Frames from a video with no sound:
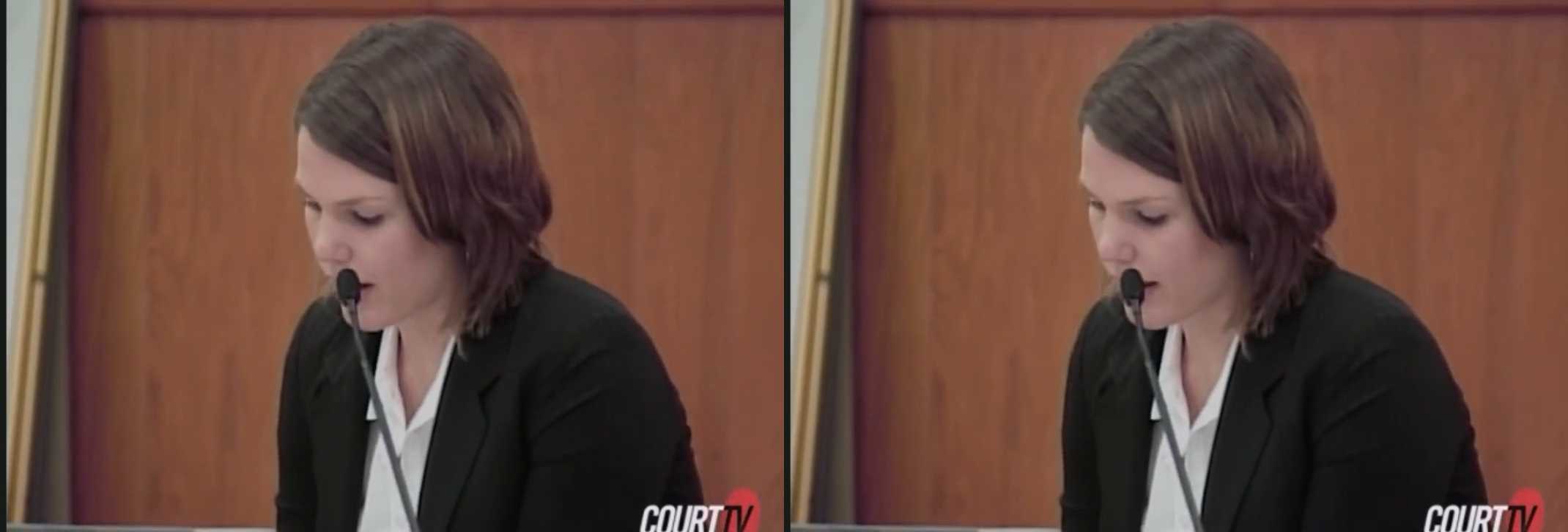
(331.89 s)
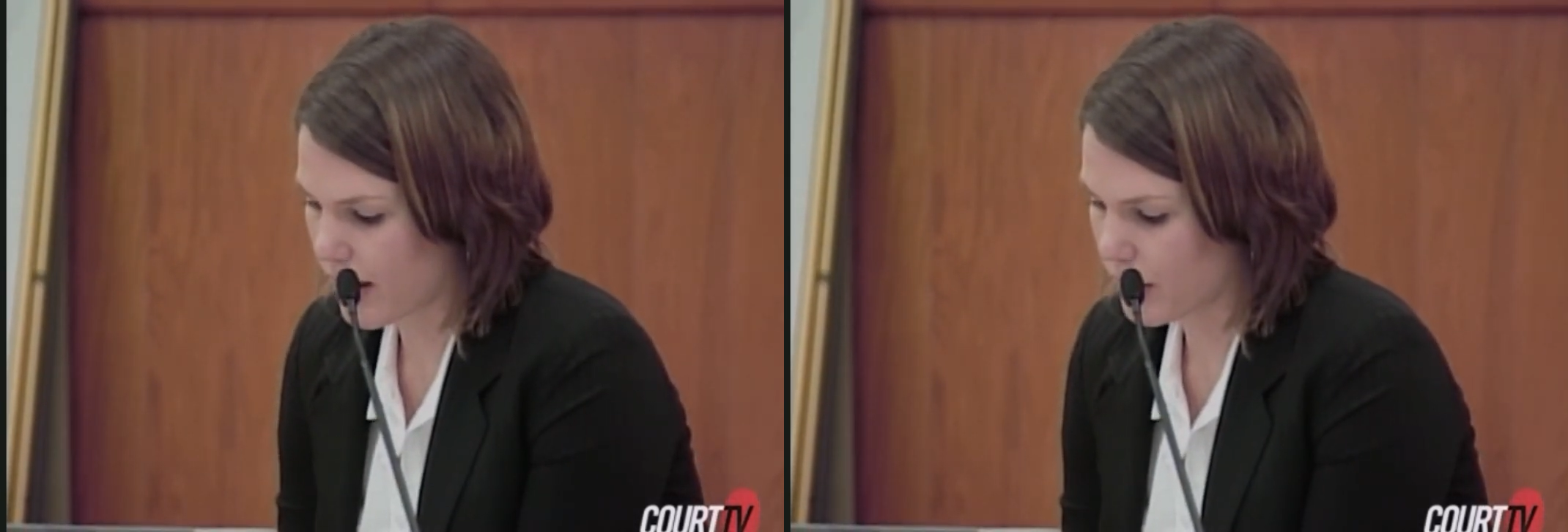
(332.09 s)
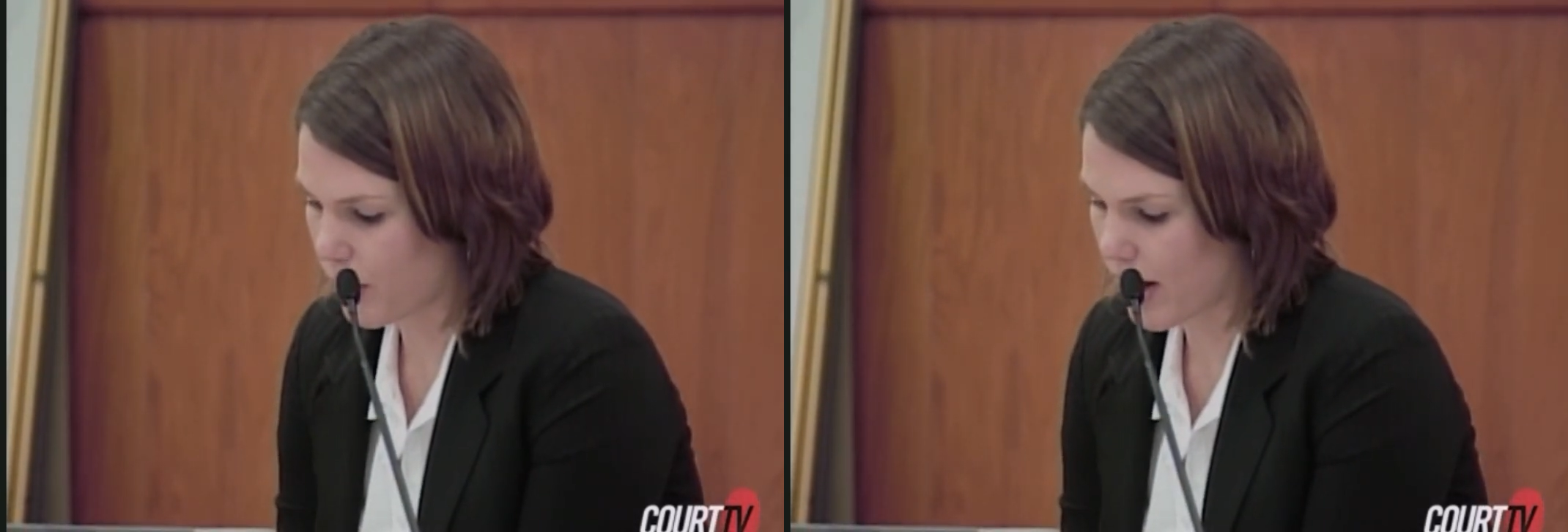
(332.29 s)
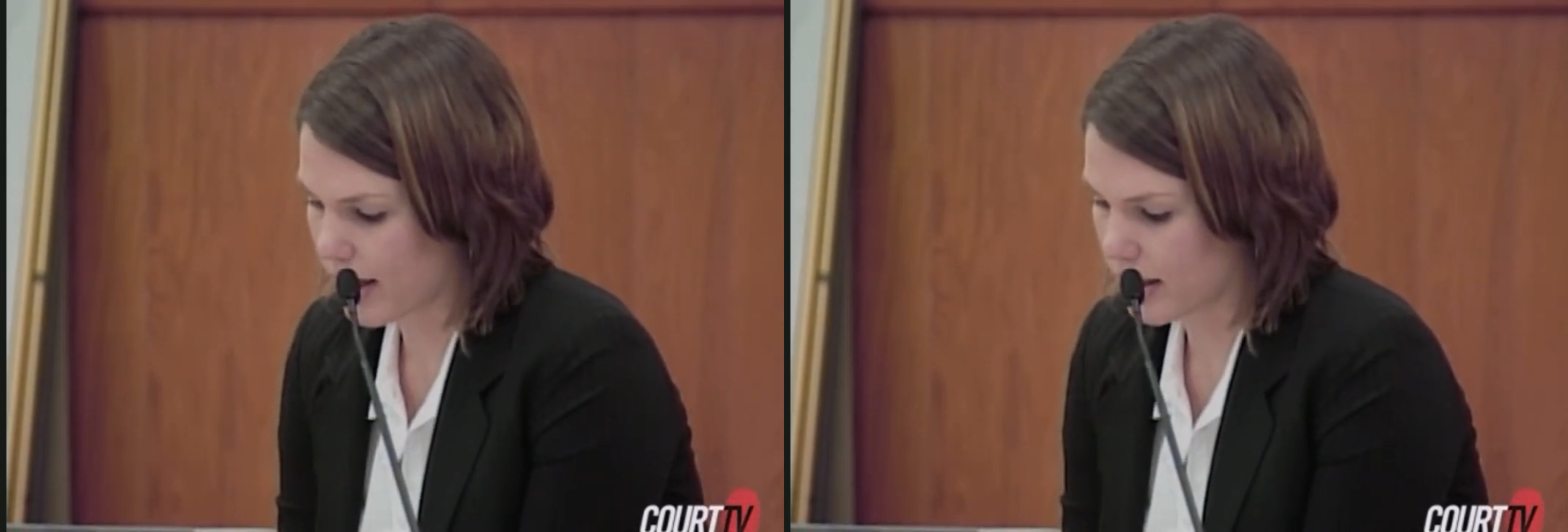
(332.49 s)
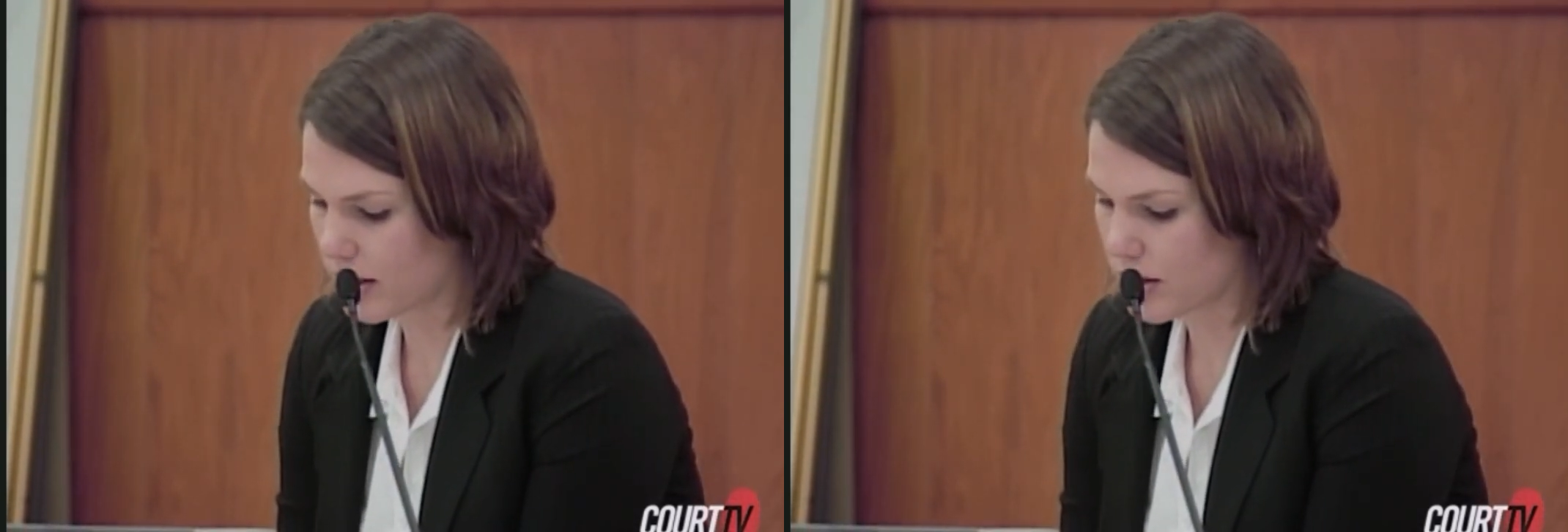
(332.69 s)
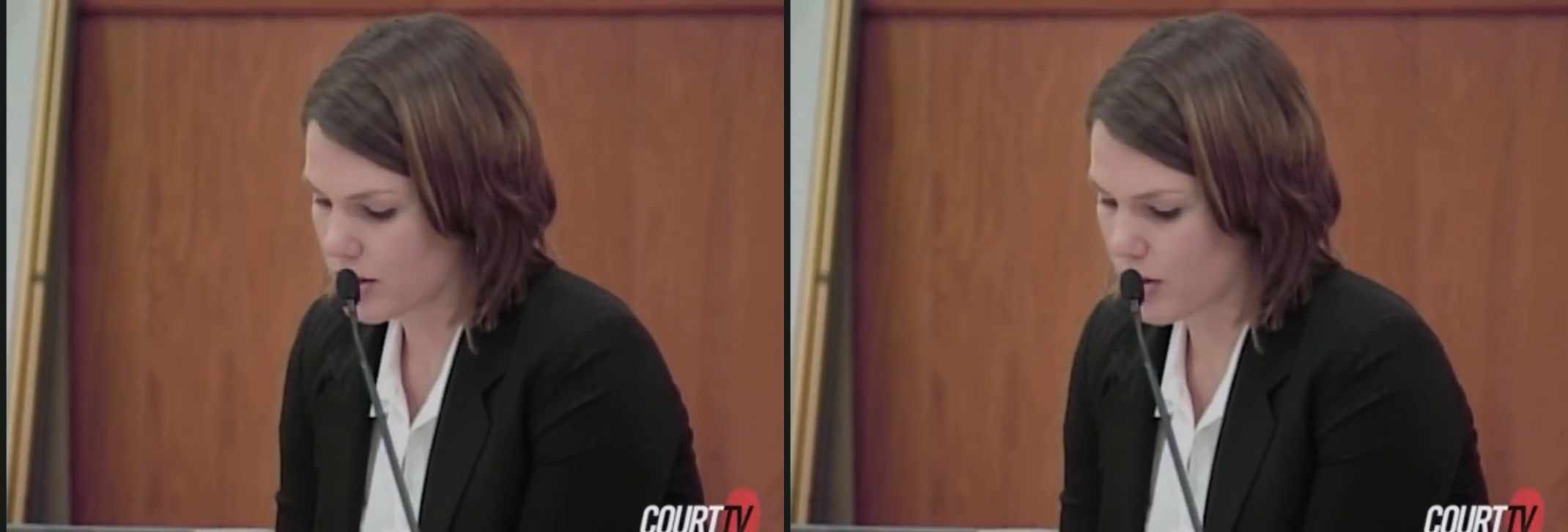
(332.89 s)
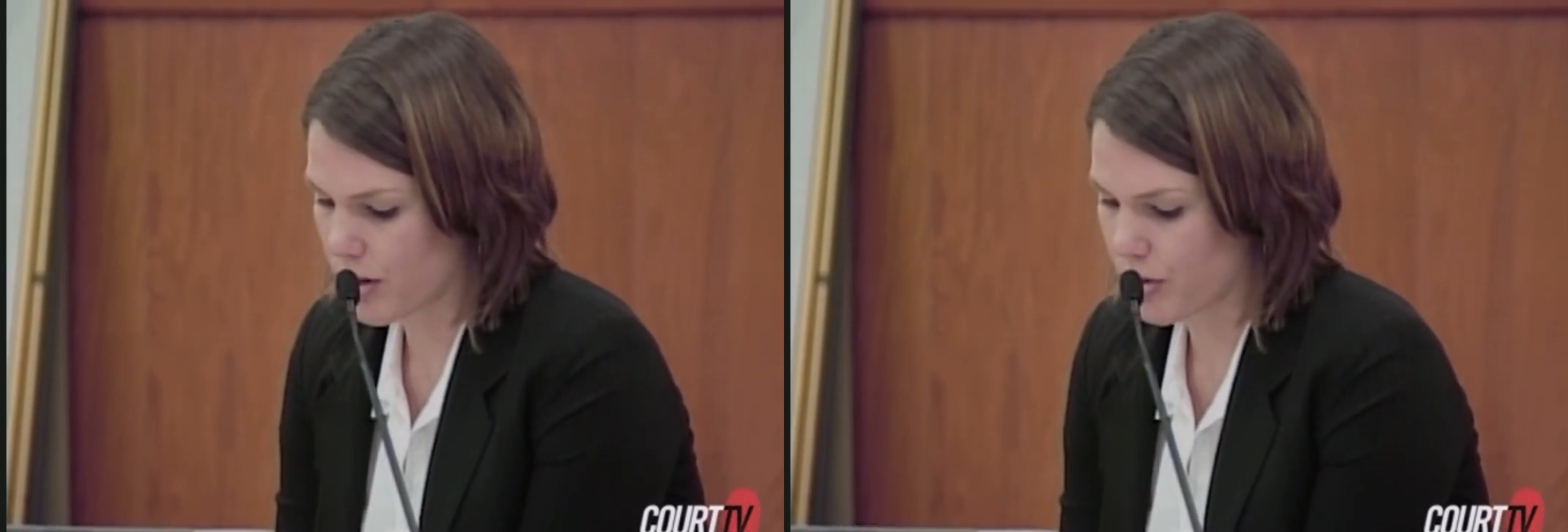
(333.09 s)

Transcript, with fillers: I got in the wagon, so I